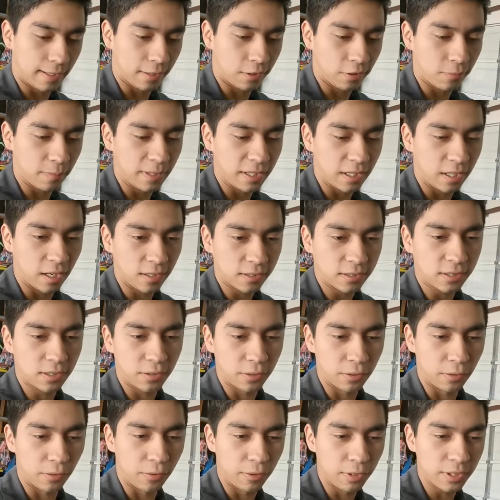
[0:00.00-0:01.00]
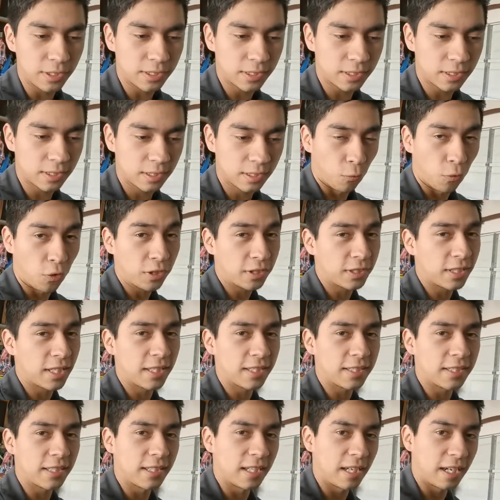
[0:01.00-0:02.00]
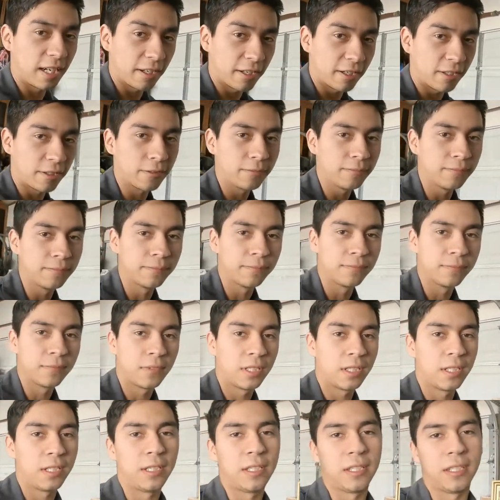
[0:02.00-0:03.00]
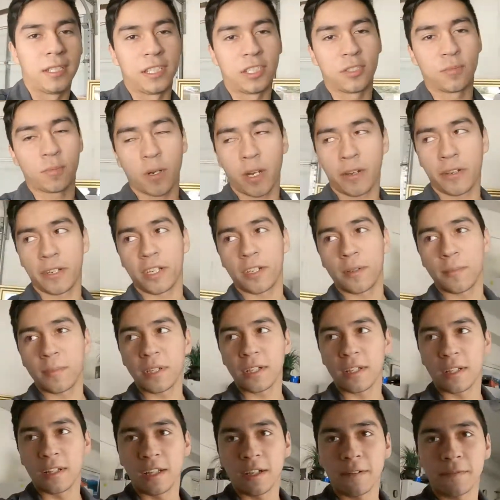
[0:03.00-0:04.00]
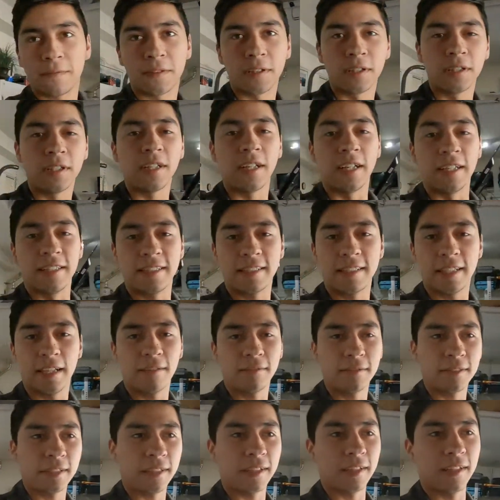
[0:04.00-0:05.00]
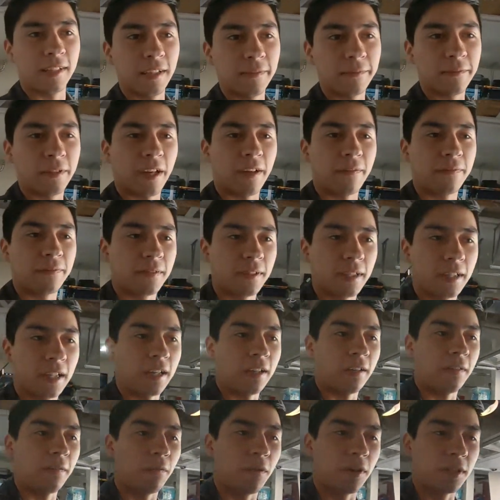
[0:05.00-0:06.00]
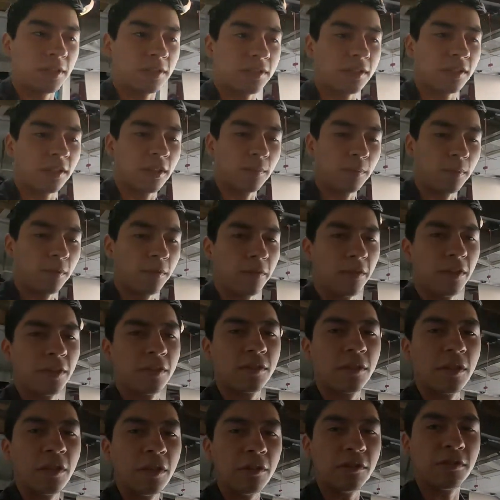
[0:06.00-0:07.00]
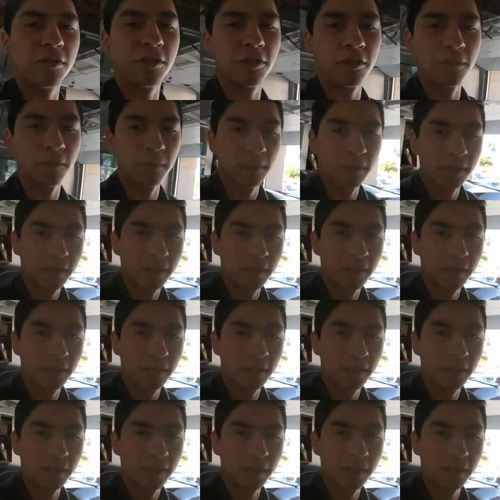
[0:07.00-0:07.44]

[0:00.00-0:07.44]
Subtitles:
that could be causing the noise. Worst case scenario, it's probably gonna be a lifter. It sounds like a lifter. I've watched a couple of videos on YouTube.